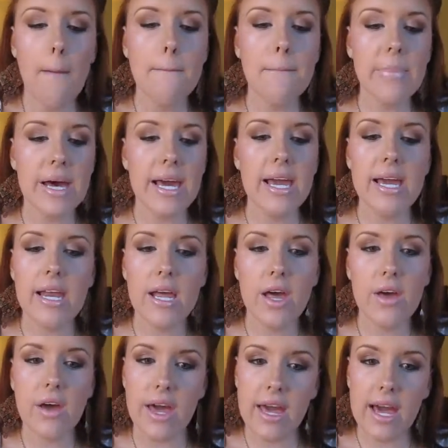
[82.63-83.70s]
But
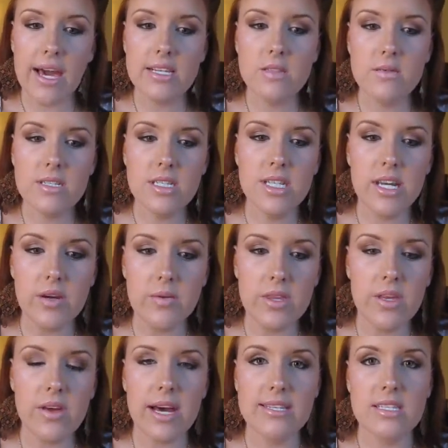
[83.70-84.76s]
okay, I just want to share
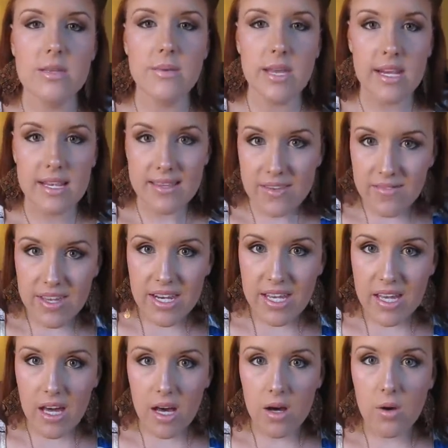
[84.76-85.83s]
with you guys at the beginning of the
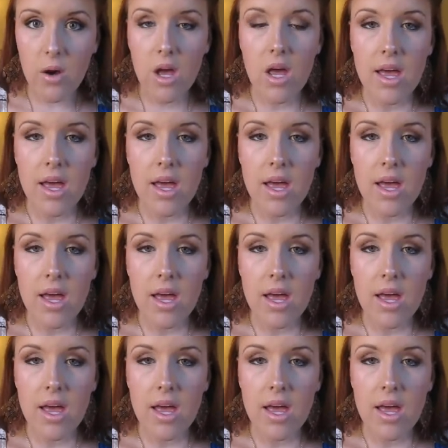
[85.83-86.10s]
video